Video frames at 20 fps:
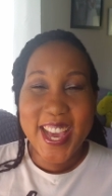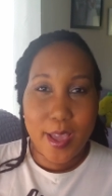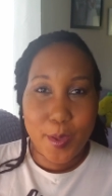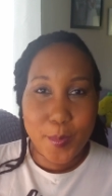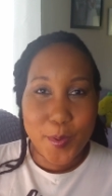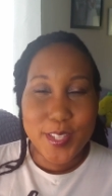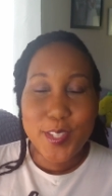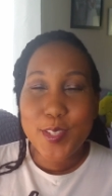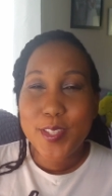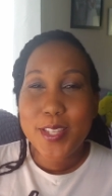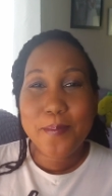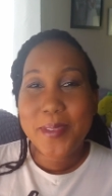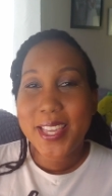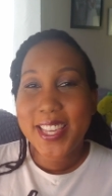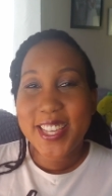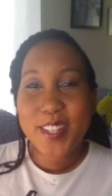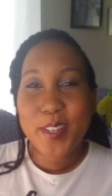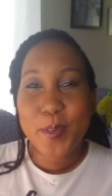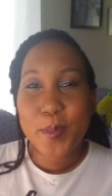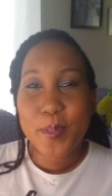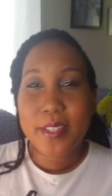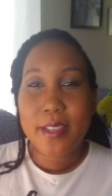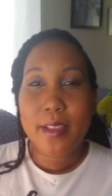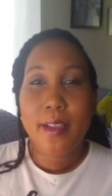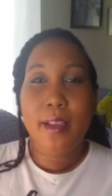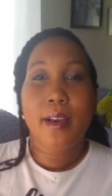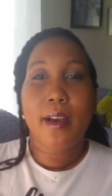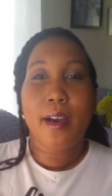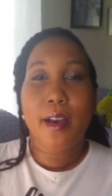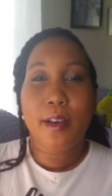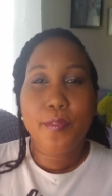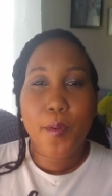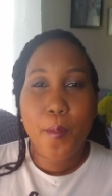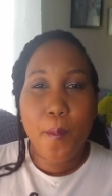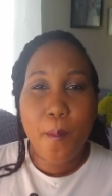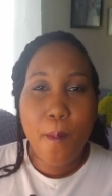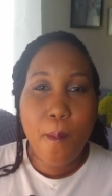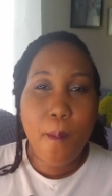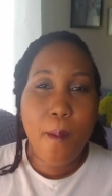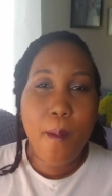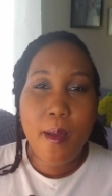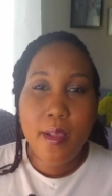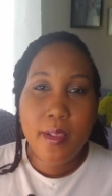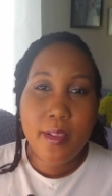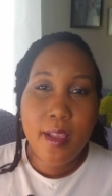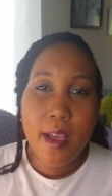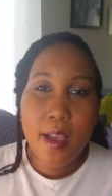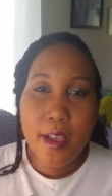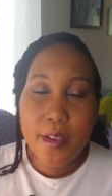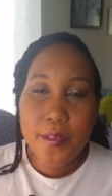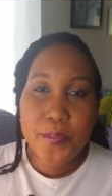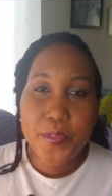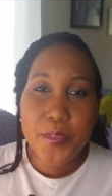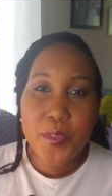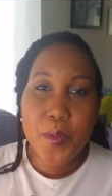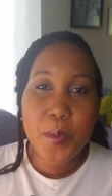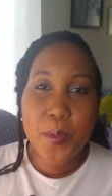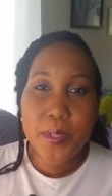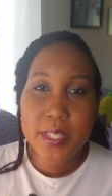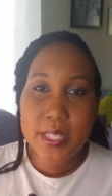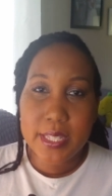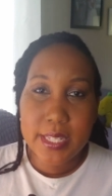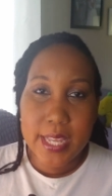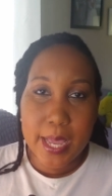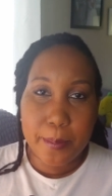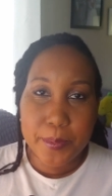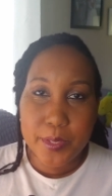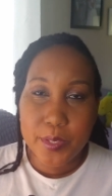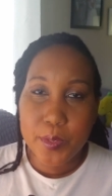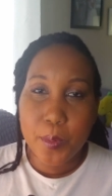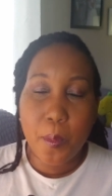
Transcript: I want you to make a note of all of those steps,